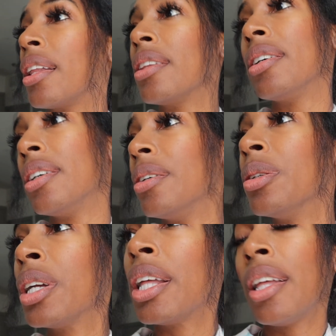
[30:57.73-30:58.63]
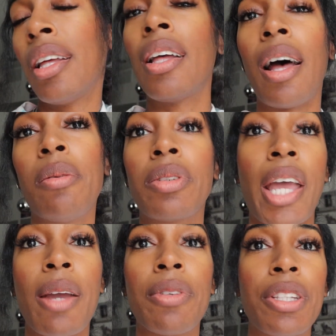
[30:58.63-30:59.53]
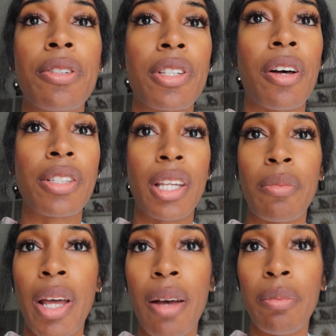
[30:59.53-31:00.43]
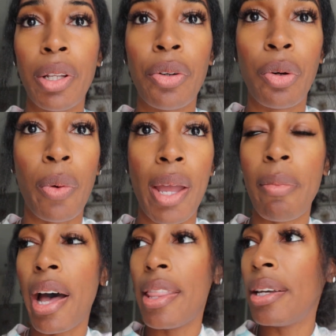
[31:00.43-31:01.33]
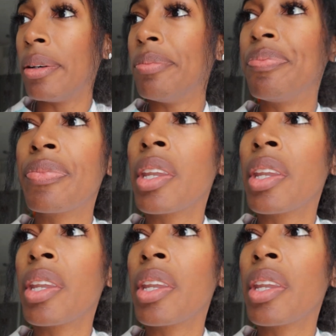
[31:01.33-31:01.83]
I'm okay with the results. I'm not blown away by them.